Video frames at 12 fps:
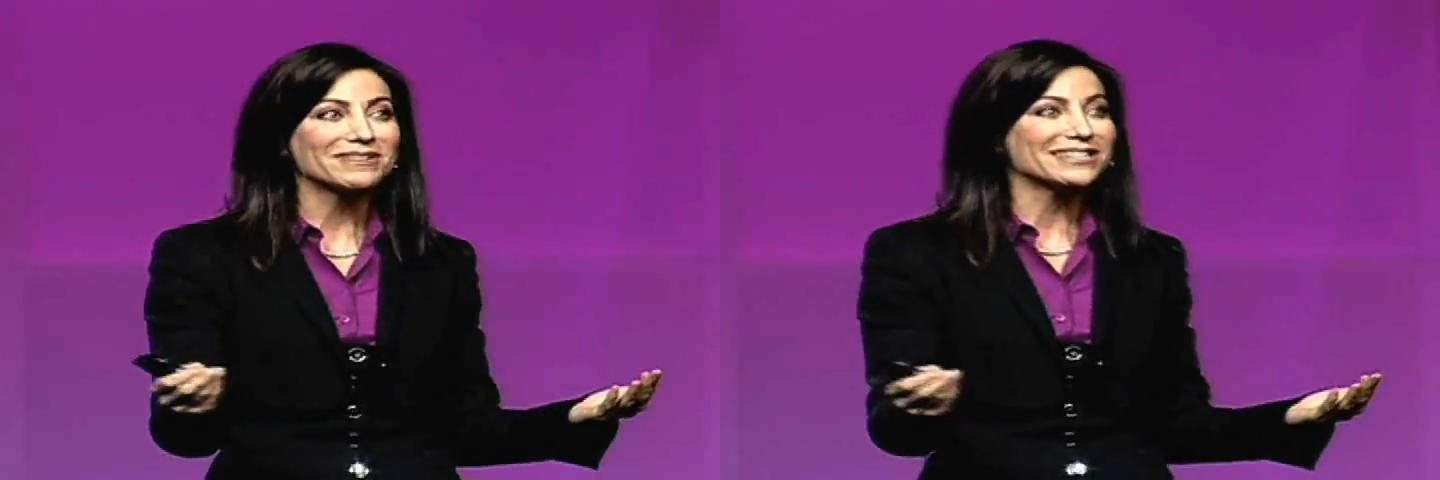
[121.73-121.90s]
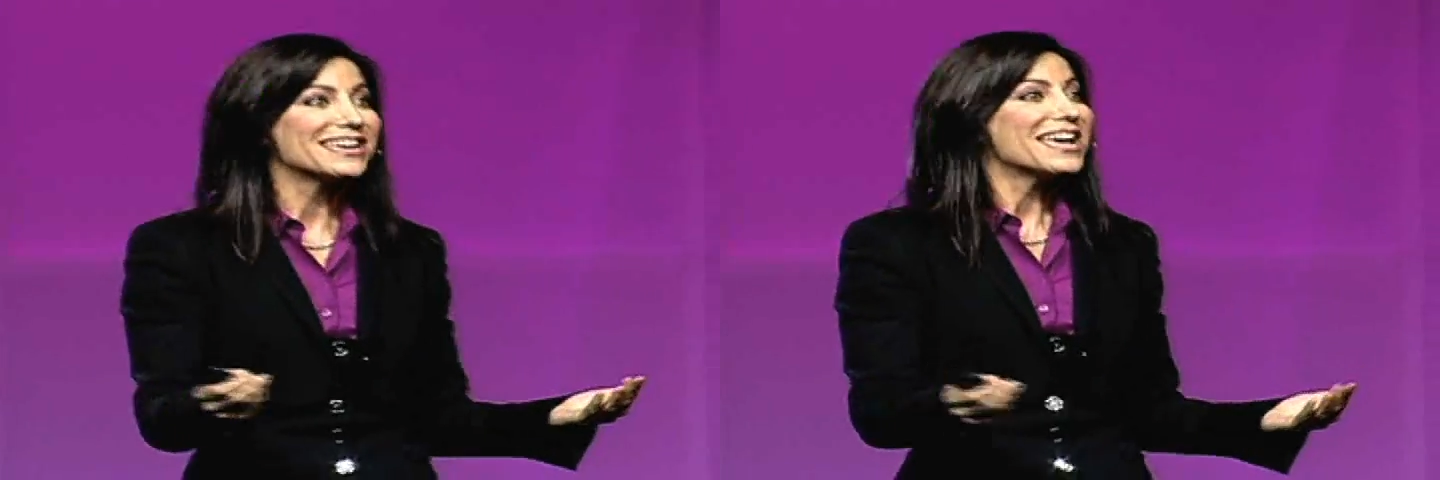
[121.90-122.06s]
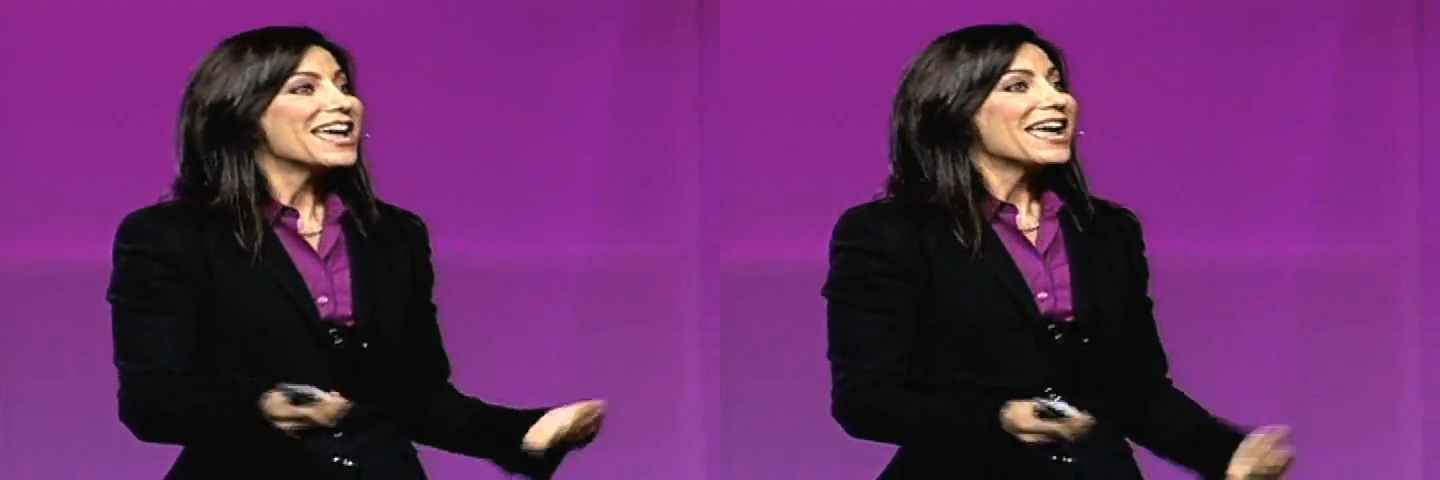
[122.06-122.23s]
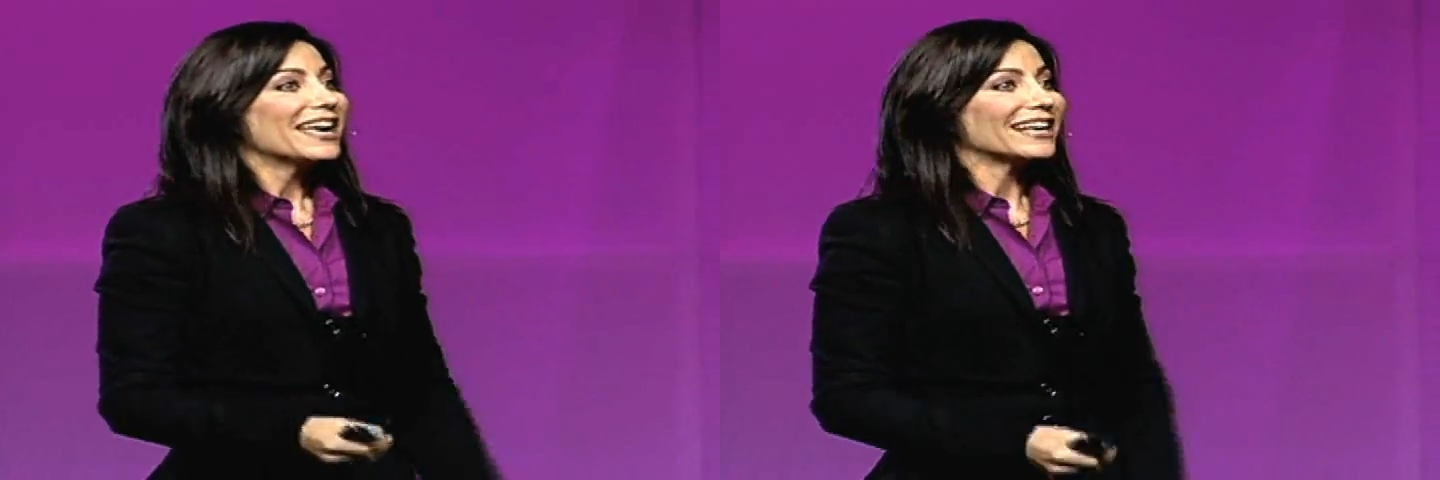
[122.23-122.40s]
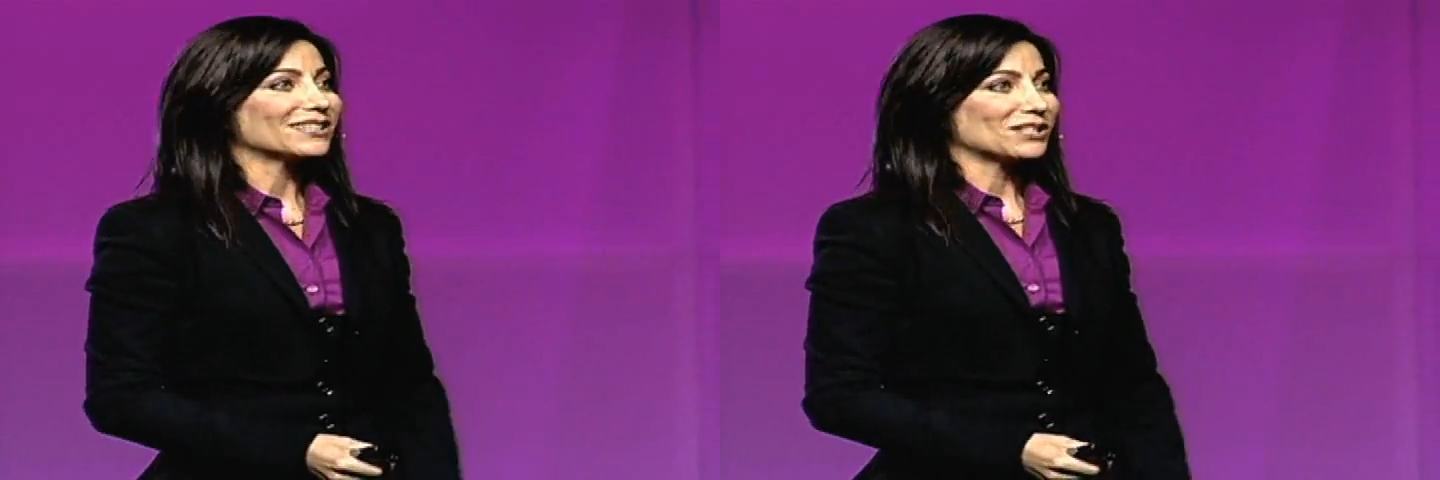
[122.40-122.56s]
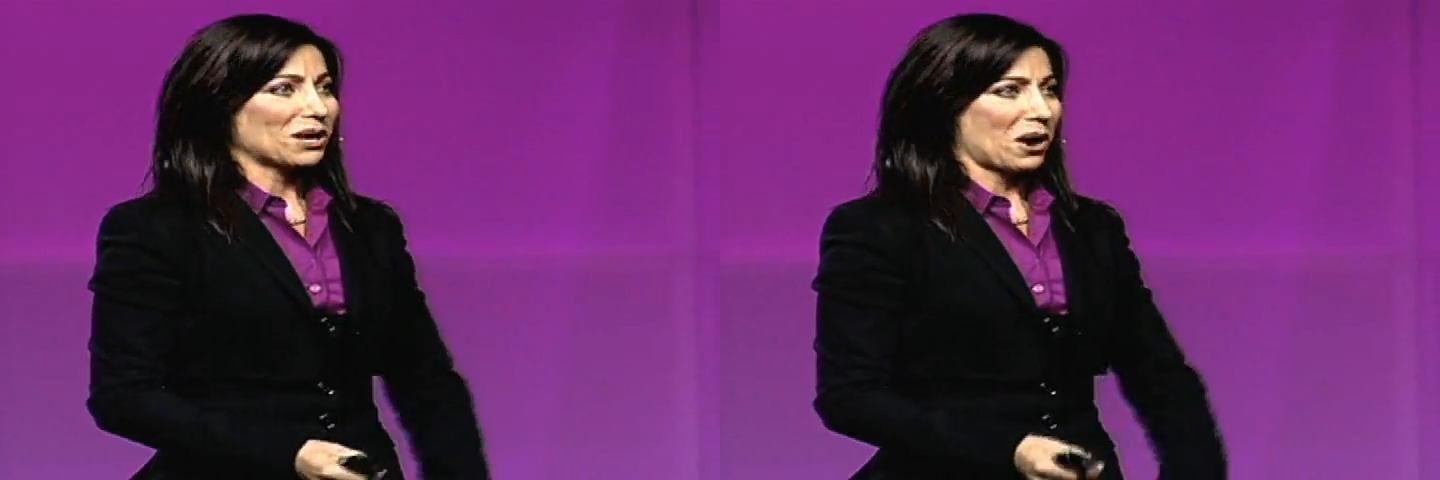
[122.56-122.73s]
And he
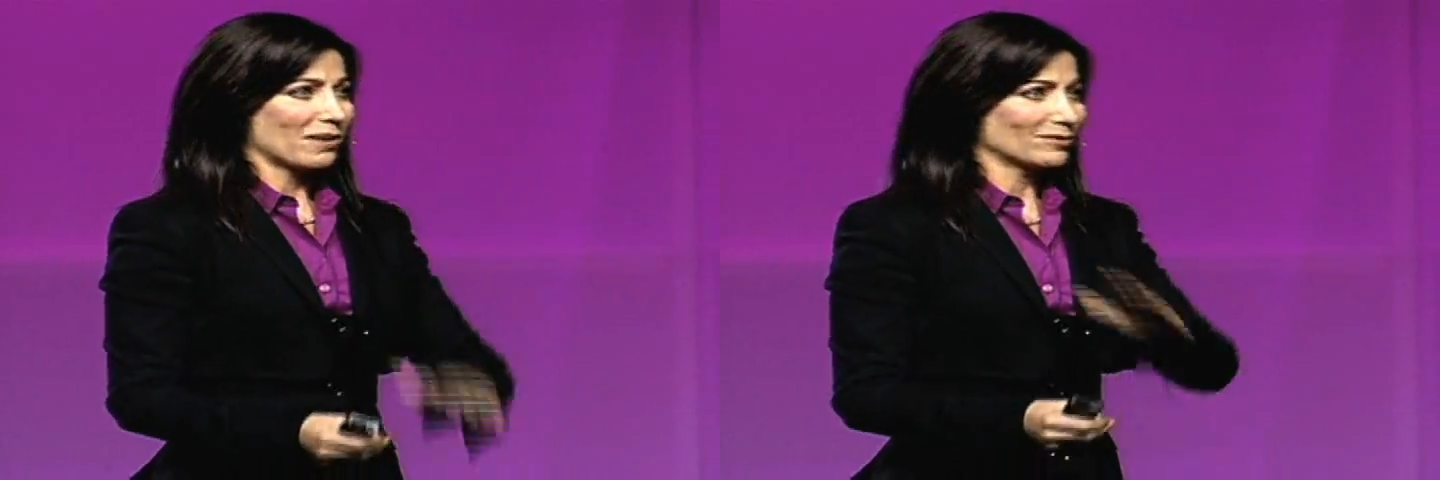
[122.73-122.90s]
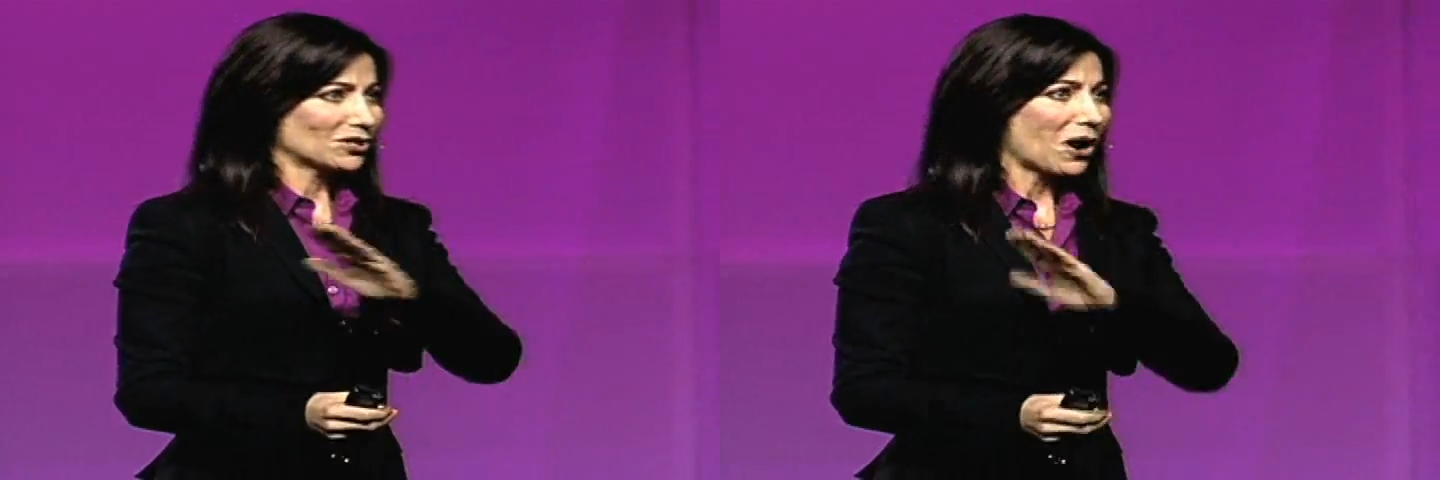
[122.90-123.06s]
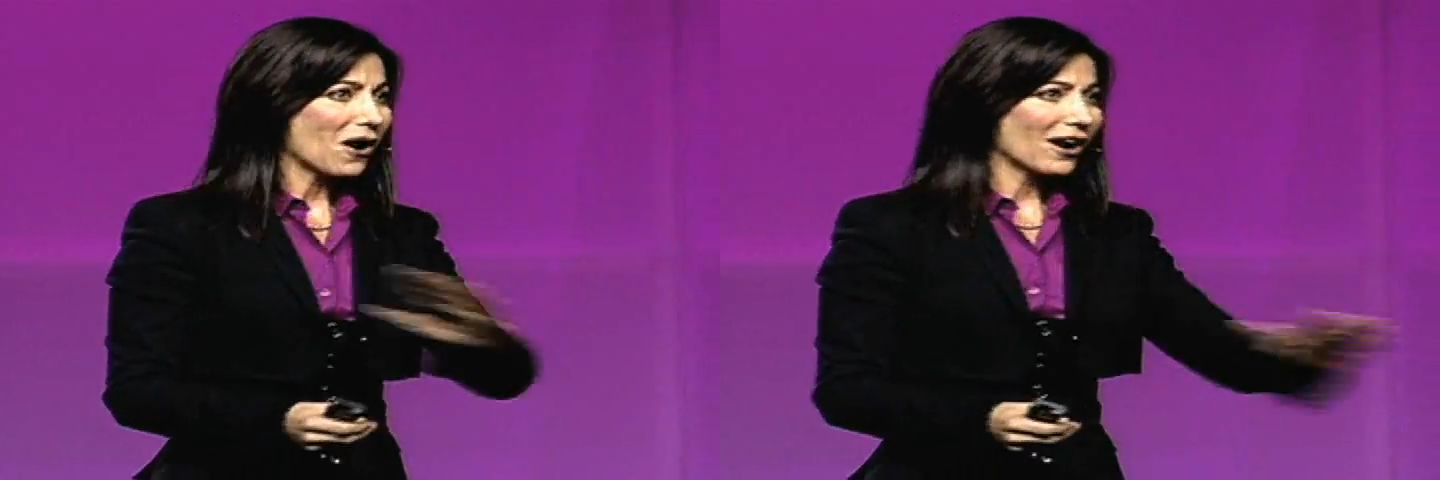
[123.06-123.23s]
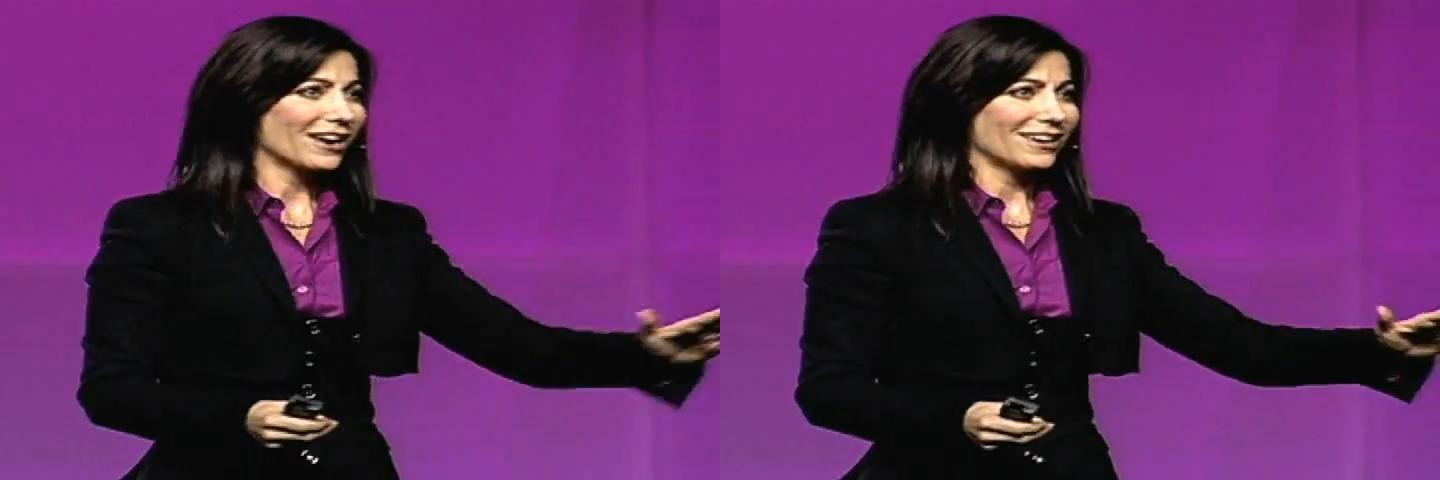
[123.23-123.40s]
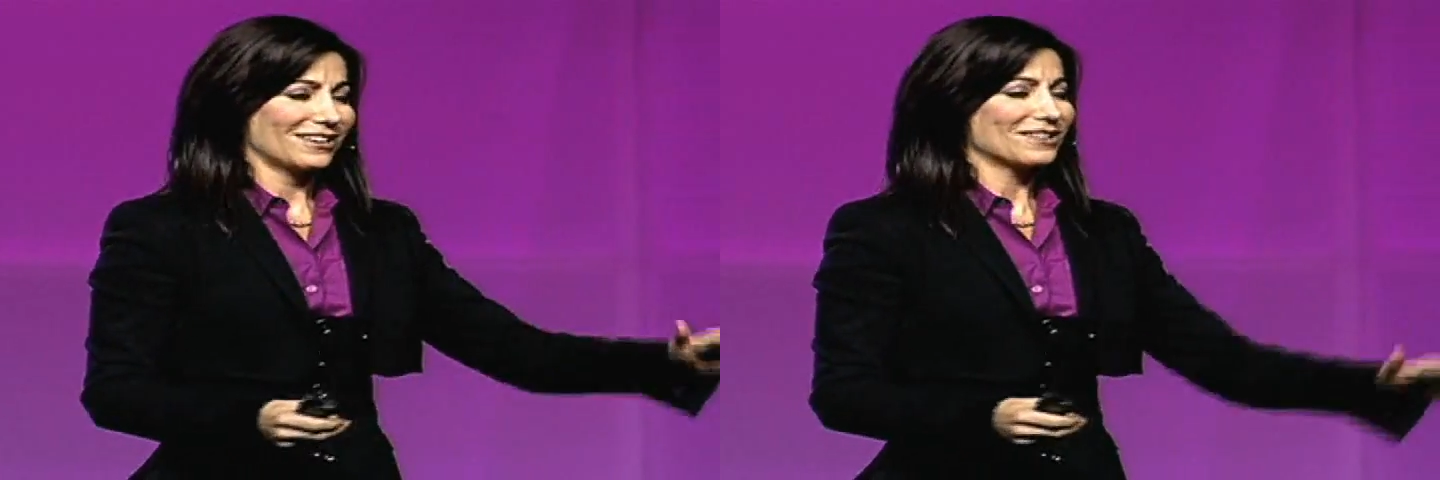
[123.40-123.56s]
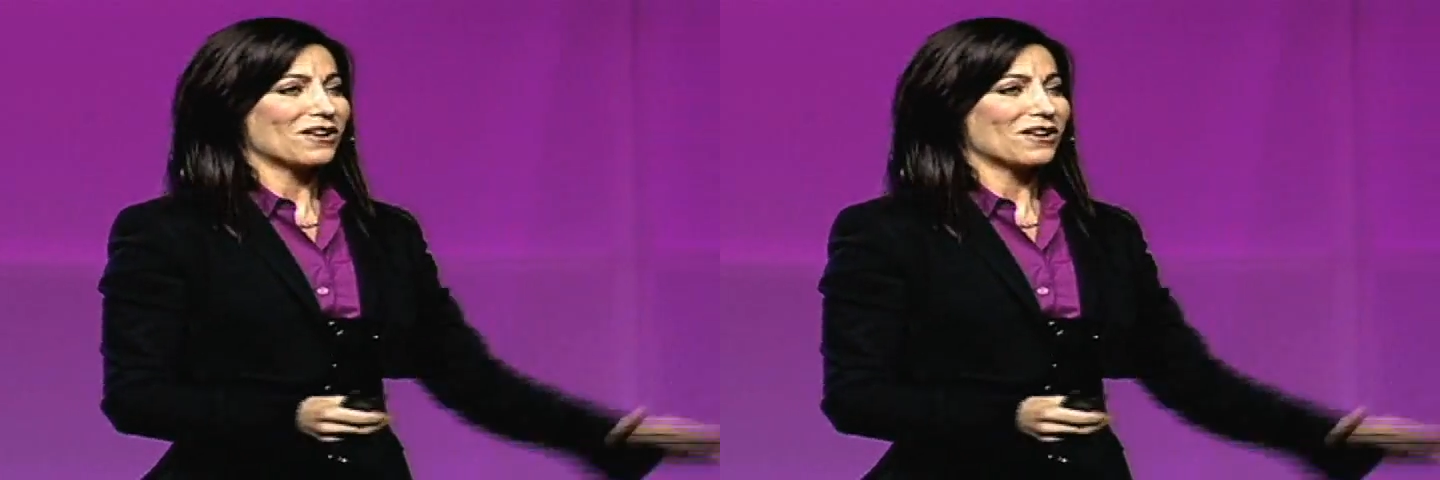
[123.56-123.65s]
said, I'm sorry, you